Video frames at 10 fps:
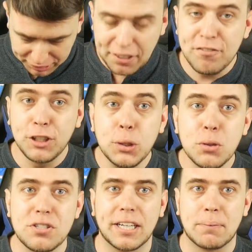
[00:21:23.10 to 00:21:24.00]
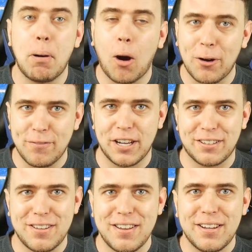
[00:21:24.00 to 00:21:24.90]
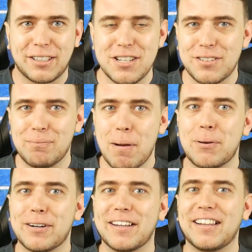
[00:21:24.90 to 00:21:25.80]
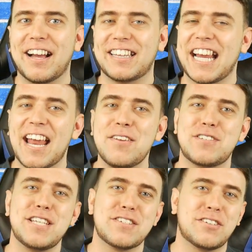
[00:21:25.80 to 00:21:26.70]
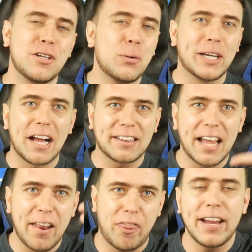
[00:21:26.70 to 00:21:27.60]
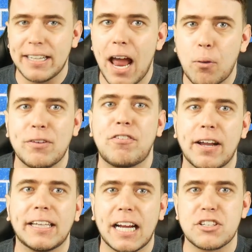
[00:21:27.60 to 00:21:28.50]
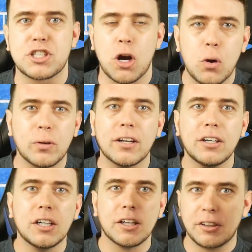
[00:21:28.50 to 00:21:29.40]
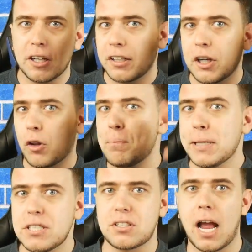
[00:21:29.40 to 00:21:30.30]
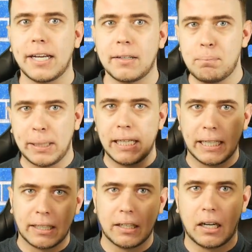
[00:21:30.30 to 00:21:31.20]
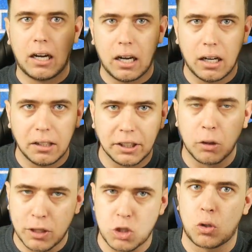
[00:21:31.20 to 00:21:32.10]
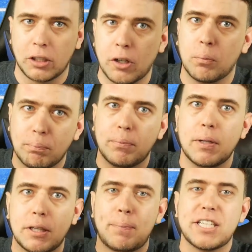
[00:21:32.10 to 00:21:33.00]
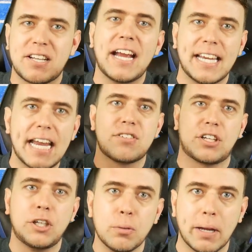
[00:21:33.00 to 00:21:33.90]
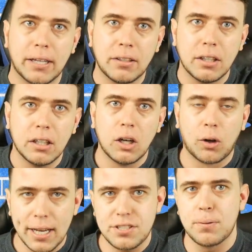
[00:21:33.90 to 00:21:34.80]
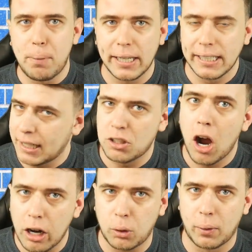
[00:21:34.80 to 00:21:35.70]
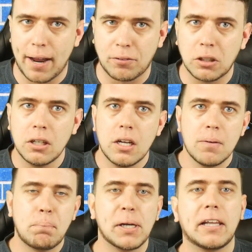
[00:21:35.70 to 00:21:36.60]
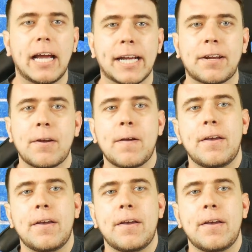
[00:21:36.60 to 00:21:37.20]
confusing part of it because remember uh, at the end of season two we got that thing and now we finally got shown the you know the beast titan being uh you know control you know the beast titan is a human or is somebody and he can talk or whatever but like